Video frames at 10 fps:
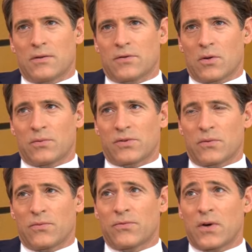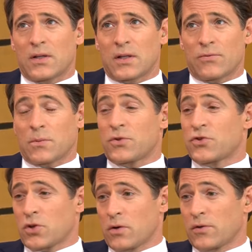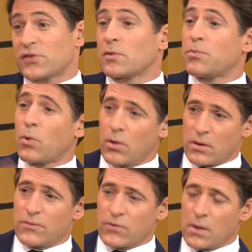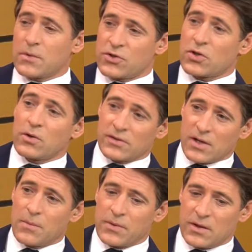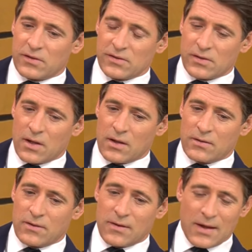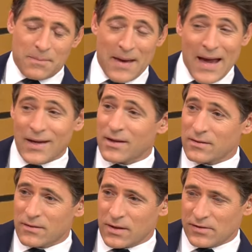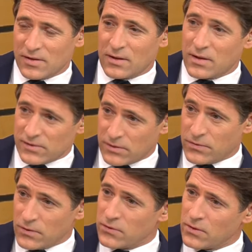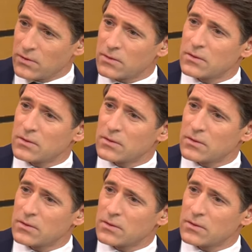in terms of funding from insurers, support from insurance companies? Uh, do they back it? Do they see it as the future?